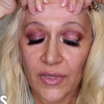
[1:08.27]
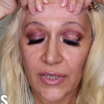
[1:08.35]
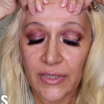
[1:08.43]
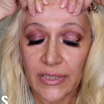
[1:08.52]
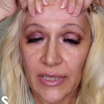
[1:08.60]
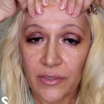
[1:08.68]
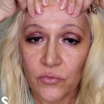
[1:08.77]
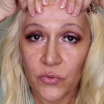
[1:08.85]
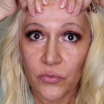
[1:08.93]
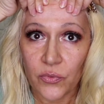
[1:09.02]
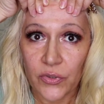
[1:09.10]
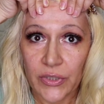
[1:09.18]
Again,
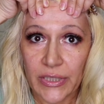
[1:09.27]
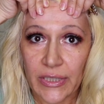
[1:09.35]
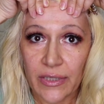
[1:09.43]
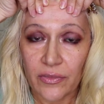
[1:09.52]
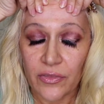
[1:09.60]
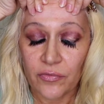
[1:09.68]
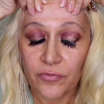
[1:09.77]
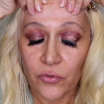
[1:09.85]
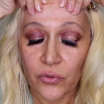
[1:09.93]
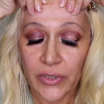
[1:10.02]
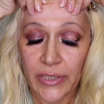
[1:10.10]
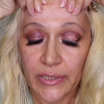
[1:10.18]
we're working on the
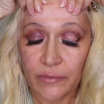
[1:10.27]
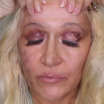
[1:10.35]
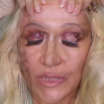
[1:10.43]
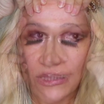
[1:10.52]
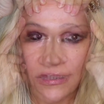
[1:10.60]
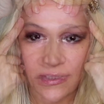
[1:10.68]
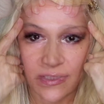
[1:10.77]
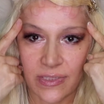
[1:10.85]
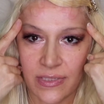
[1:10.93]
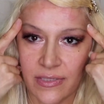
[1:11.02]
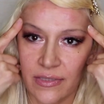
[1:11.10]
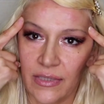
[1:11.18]
forehead muscle. Place
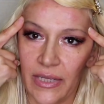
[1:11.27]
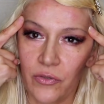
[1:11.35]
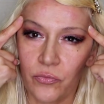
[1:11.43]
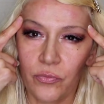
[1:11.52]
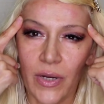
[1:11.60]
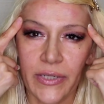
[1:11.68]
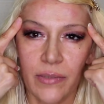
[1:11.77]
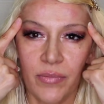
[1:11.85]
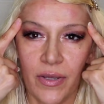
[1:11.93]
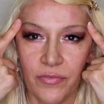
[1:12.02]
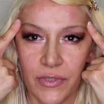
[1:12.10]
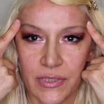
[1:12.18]
this like right
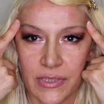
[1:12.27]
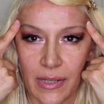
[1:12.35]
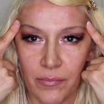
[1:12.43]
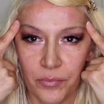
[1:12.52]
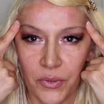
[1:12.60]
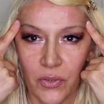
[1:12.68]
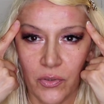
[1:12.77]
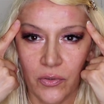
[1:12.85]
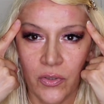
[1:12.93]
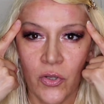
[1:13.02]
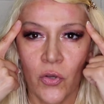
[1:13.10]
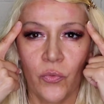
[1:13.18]
above the temple
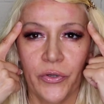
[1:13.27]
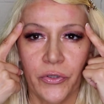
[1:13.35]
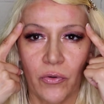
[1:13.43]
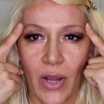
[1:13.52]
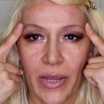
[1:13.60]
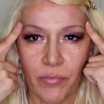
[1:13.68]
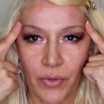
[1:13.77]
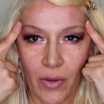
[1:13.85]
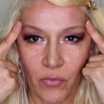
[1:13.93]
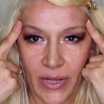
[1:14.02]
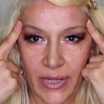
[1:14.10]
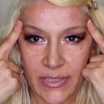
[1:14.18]
where your
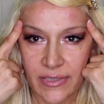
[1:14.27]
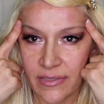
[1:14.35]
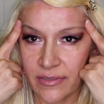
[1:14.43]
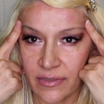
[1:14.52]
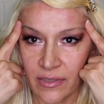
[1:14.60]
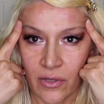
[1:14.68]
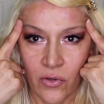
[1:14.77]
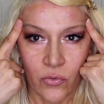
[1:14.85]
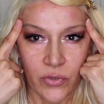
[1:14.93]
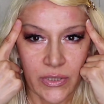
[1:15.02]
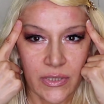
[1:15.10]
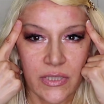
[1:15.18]
eyebrow ends.
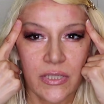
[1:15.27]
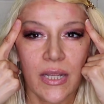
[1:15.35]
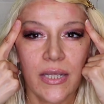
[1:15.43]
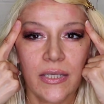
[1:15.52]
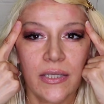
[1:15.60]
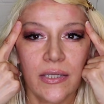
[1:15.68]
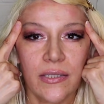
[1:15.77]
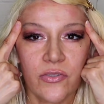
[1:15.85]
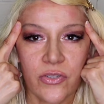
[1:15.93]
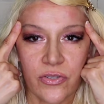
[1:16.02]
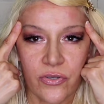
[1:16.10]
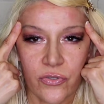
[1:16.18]
We're gonna take it and
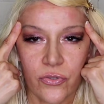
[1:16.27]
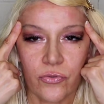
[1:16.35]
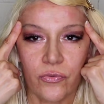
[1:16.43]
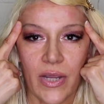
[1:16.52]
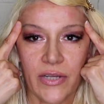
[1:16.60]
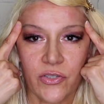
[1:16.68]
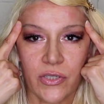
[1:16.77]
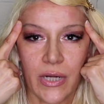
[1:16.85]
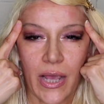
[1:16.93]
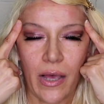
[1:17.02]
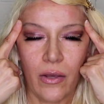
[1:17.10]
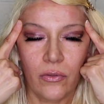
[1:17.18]
just stretch it
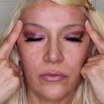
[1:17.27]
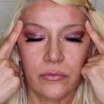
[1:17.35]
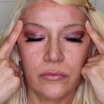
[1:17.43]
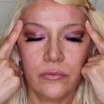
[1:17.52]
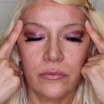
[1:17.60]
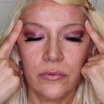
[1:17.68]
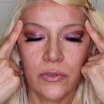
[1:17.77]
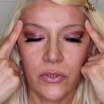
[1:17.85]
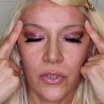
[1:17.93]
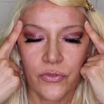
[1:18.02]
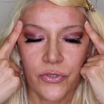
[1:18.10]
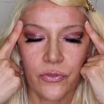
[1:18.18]
out.
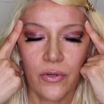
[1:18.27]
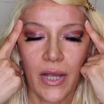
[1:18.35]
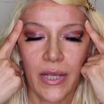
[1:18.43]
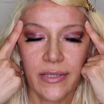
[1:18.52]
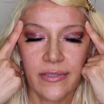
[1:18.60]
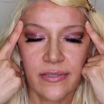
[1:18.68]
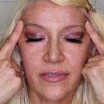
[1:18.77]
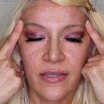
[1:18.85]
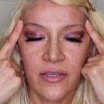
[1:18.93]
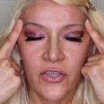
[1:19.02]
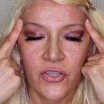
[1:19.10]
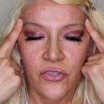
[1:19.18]
Close your eyes,
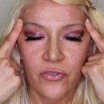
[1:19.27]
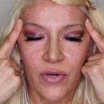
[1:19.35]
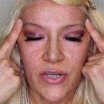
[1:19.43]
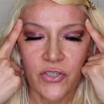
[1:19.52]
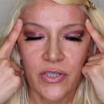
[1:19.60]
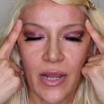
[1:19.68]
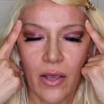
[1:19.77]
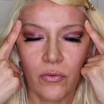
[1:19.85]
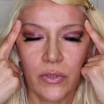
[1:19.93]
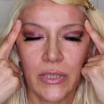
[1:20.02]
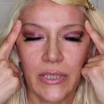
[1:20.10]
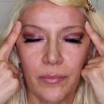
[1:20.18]
stretch it
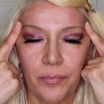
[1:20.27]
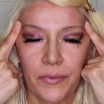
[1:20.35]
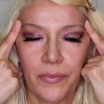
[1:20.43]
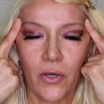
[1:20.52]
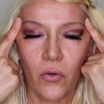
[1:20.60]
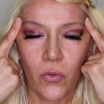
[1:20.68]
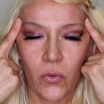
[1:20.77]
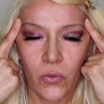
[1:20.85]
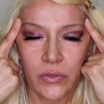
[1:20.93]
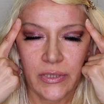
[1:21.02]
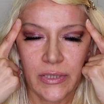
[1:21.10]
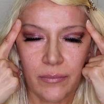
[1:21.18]
out, keep it
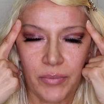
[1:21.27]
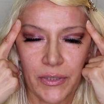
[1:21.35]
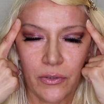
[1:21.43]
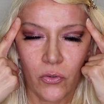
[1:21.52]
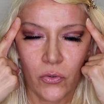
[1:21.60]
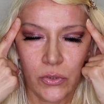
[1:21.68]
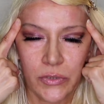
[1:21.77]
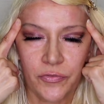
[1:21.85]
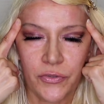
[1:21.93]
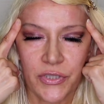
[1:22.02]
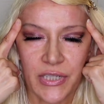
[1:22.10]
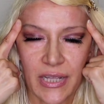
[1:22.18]
hold
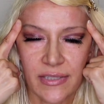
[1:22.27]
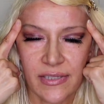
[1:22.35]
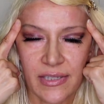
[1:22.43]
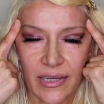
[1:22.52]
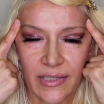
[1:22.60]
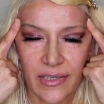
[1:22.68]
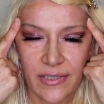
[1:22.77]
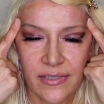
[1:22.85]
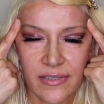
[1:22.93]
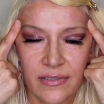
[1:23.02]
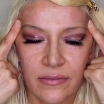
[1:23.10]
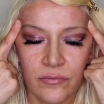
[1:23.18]
for 10 seconds.